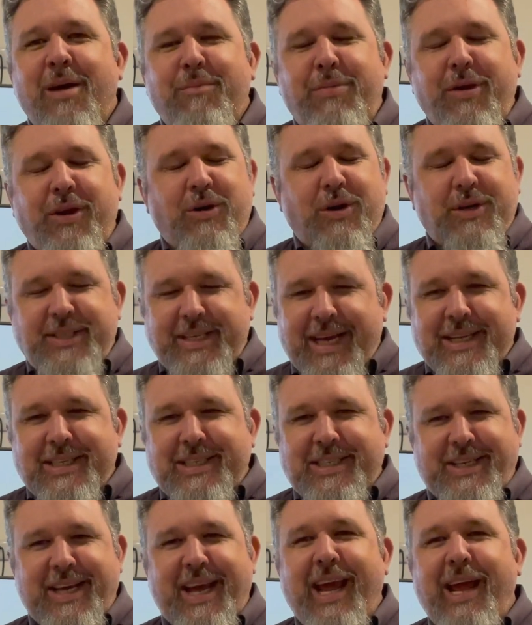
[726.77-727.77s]
because our
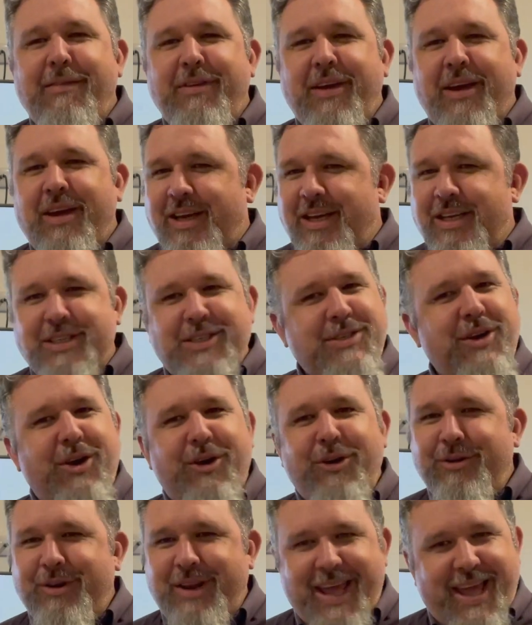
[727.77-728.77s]
Savior is no